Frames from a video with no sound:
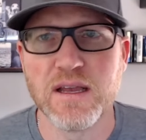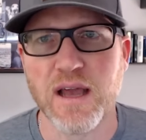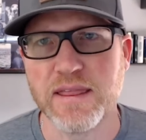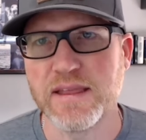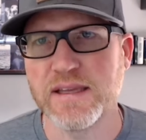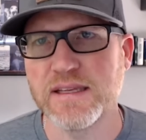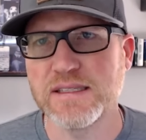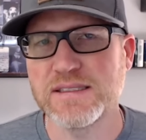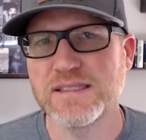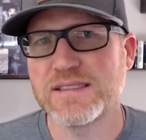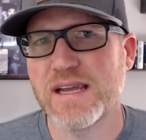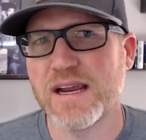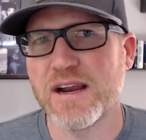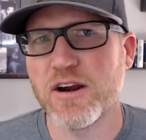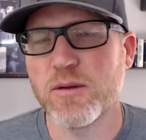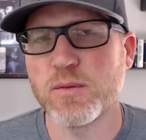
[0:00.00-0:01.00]
I think it's a
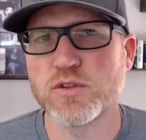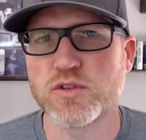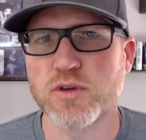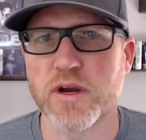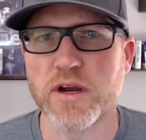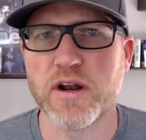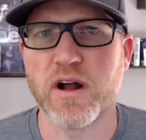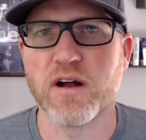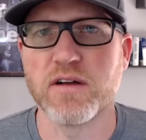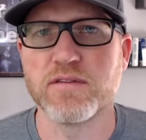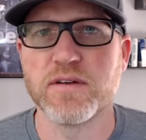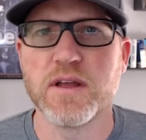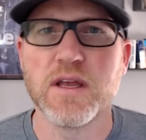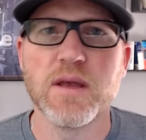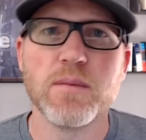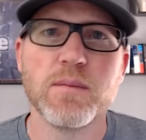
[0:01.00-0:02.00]
terrible trade-off
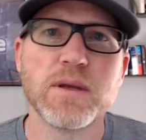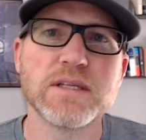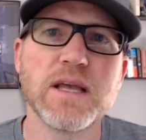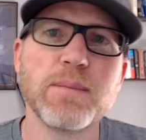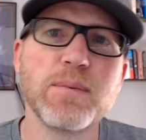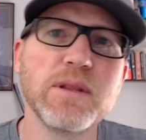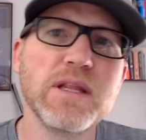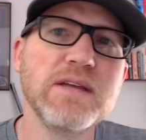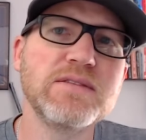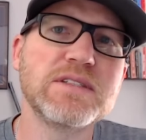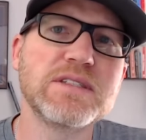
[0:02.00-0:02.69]
because I believe